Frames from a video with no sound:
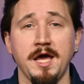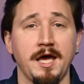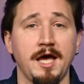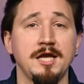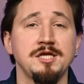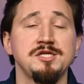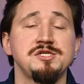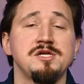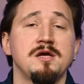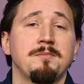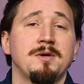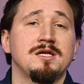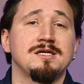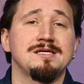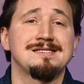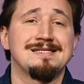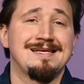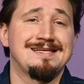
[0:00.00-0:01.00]

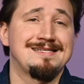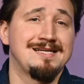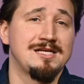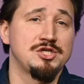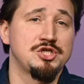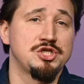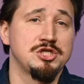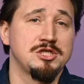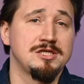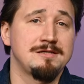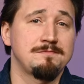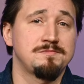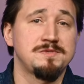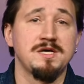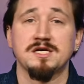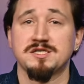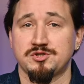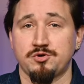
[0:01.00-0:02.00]
HTML is essentially
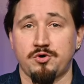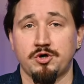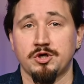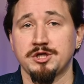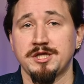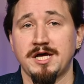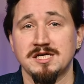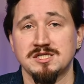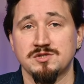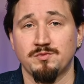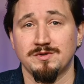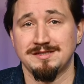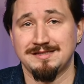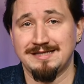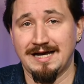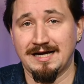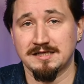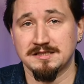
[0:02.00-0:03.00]
text organized with
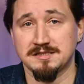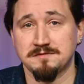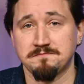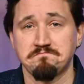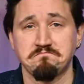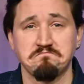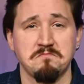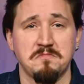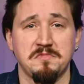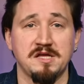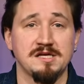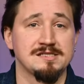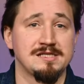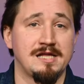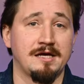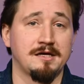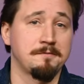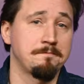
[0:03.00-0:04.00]
tags, things
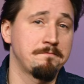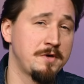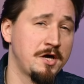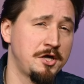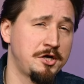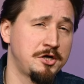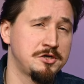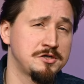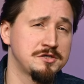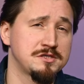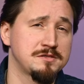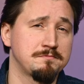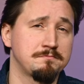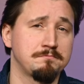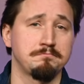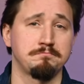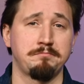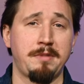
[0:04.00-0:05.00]
like headers,
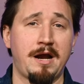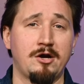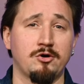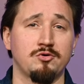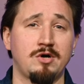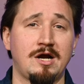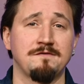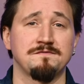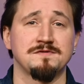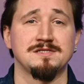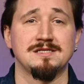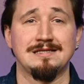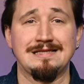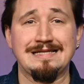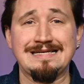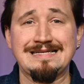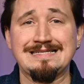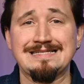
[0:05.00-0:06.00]
paragraphs,
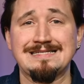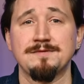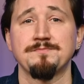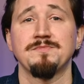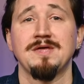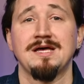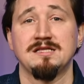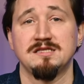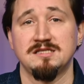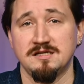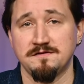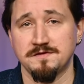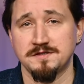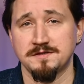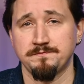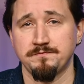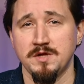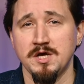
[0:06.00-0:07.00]
links, and
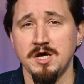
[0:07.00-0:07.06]
divs.